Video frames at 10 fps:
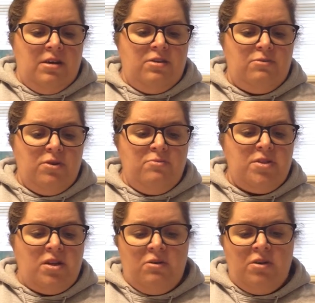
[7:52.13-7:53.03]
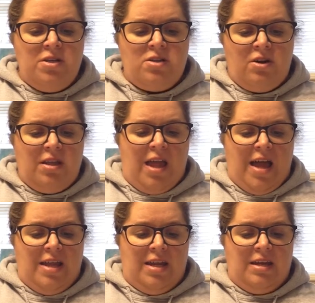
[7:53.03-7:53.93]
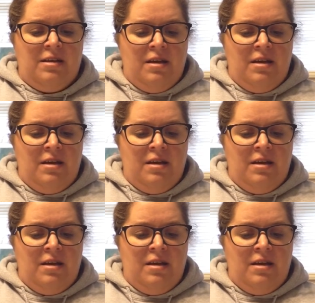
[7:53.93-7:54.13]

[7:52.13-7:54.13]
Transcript: The room slowly started lightening.